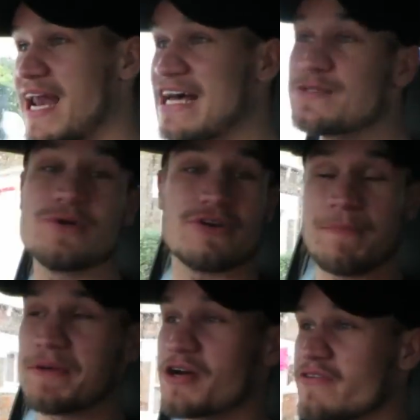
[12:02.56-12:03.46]
But as we
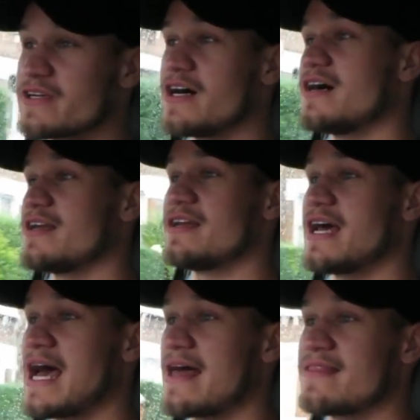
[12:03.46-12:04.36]
were up in Covent
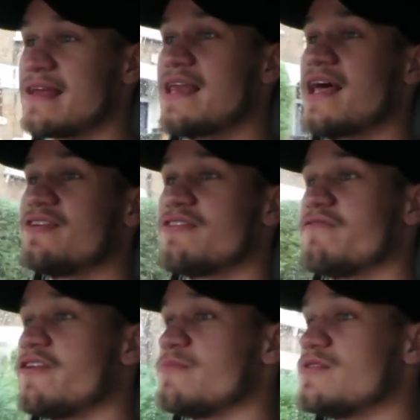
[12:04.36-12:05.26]
Garden at the
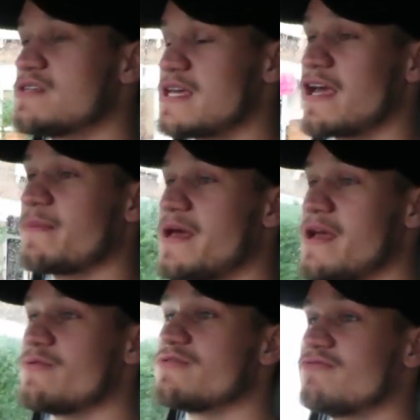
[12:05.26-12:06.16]
London Film
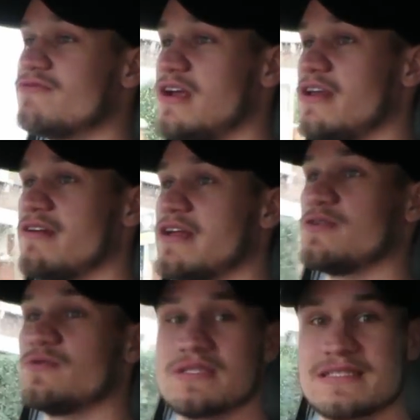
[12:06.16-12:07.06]
Museum, it was really,
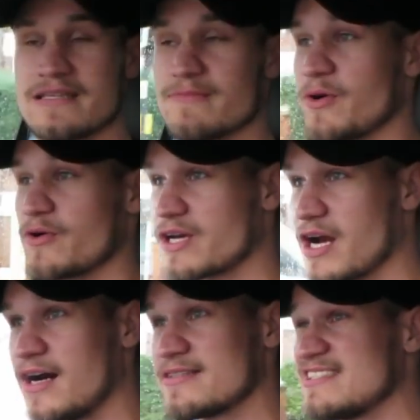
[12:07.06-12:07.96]
really cool to see the
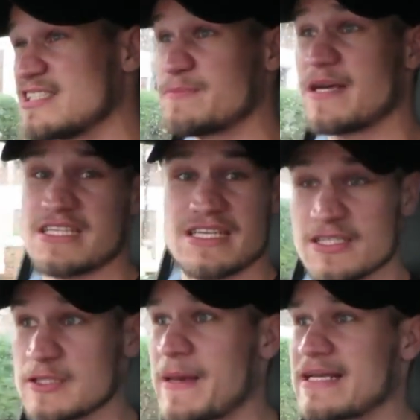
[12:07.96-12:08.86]
Bond cars, and especially
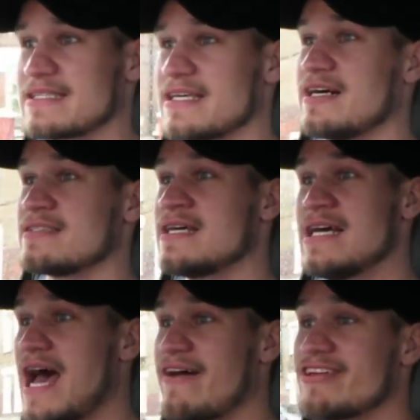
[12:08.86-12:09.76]
the Spectre cars,
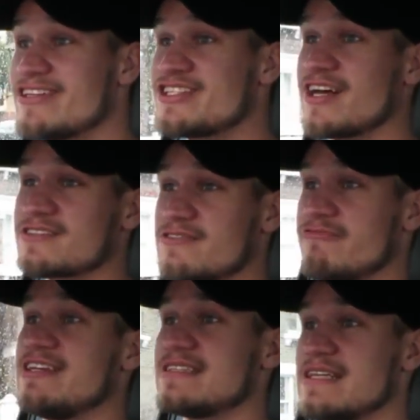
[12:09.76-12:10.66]
having just
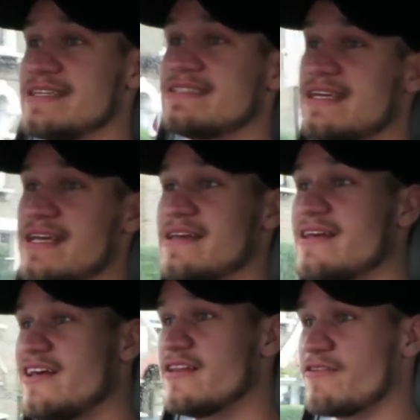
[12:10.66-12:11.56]
recently
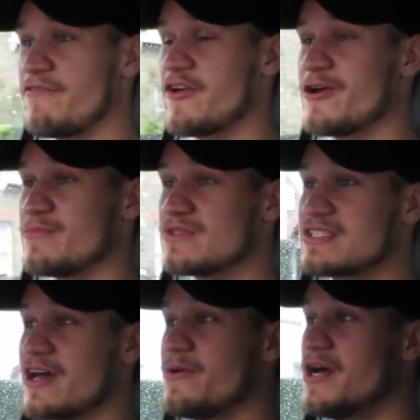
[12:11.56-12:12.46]
seen the film.
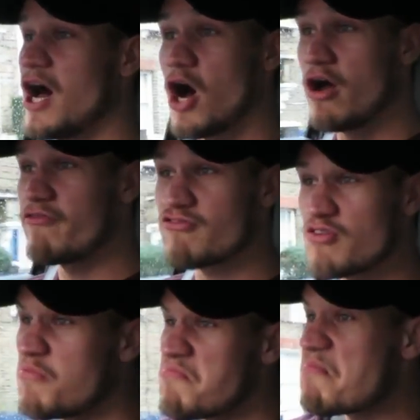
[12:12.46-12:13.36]
So
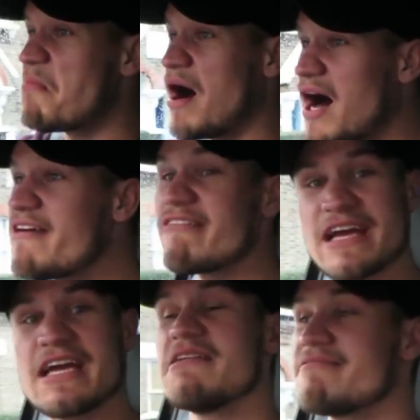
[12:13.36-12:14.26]
overall, I
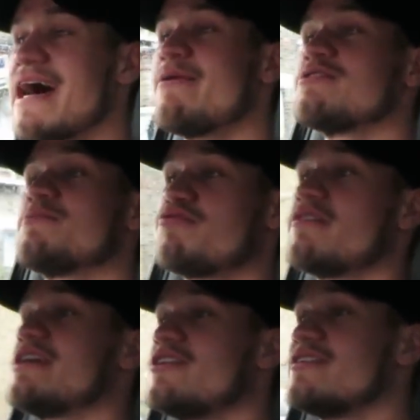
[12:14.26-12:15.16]
reckon that was a
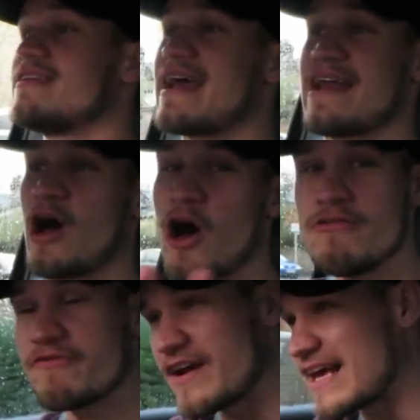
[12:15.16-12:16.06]
pretty good day, and
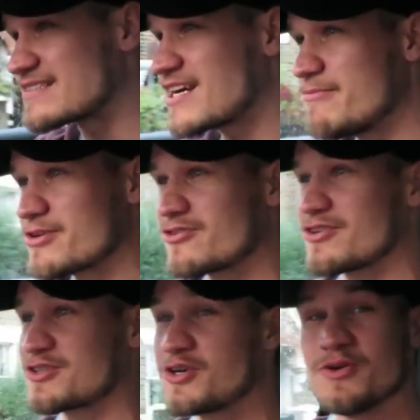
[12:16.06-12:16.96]
hopefully it's come
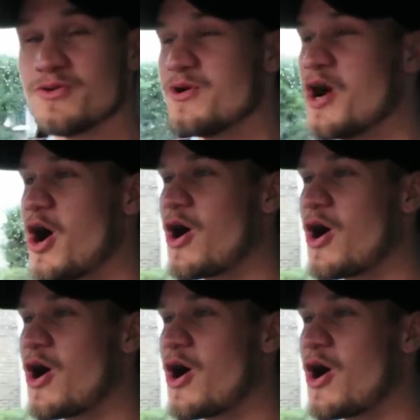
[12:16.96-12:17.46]
across cool